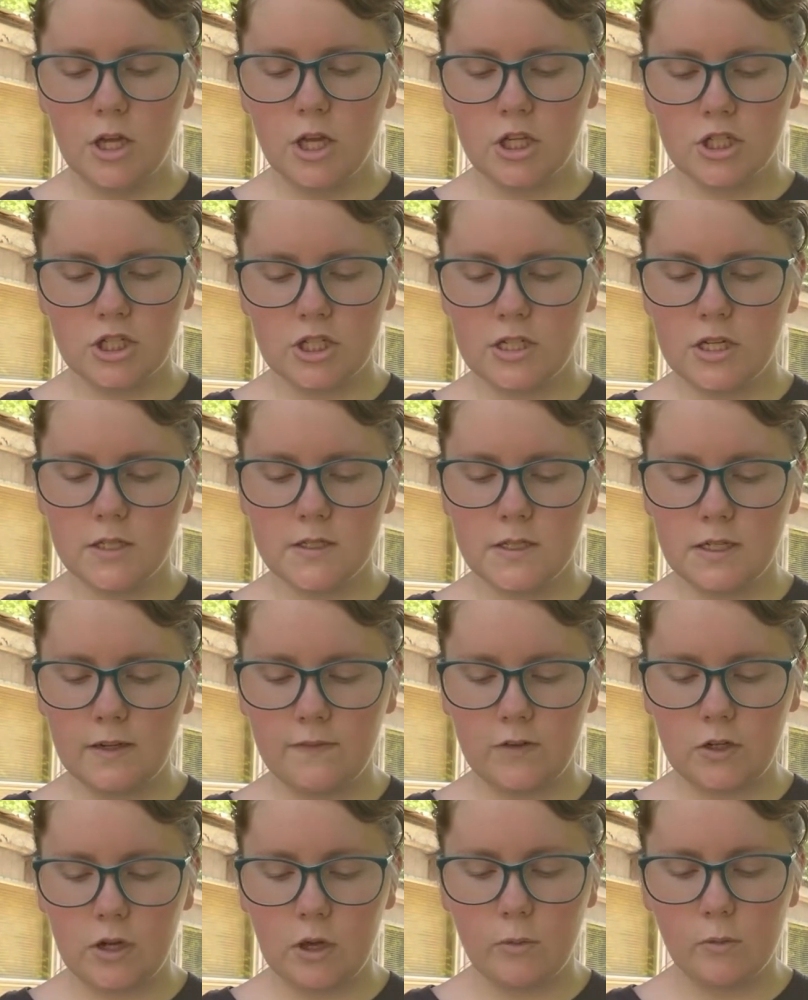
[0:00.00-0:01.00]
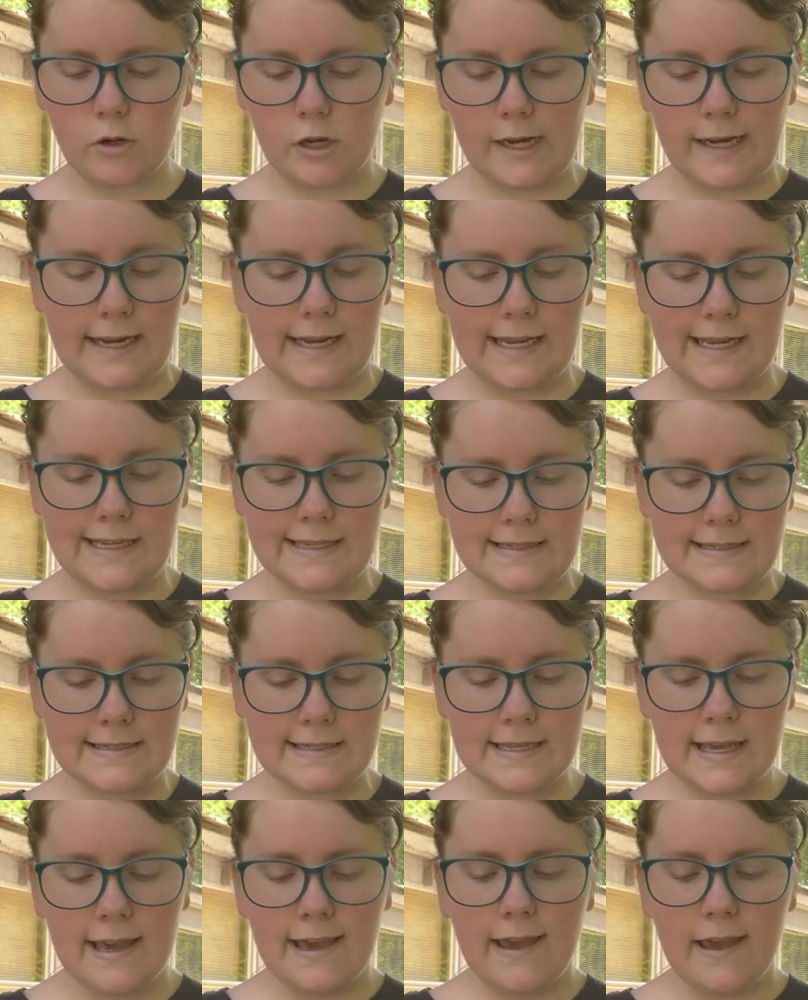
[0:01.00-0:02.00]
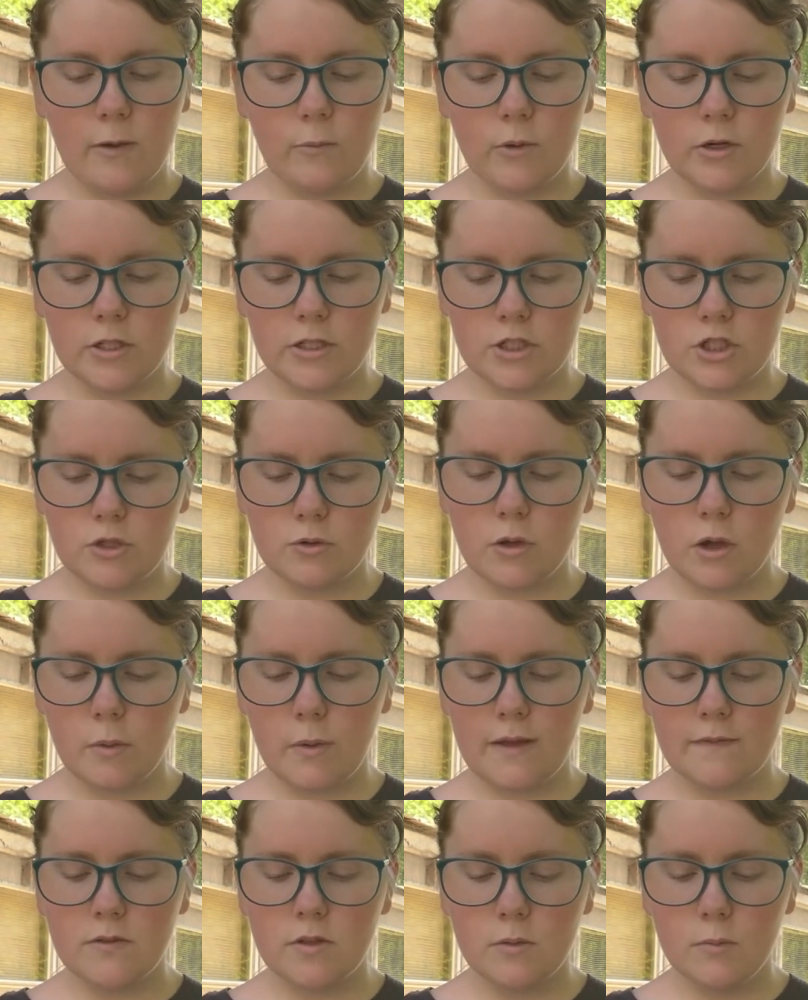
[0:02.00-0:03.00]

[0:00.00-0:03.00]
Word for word: She doesn't even know where he is is. And where did you go after the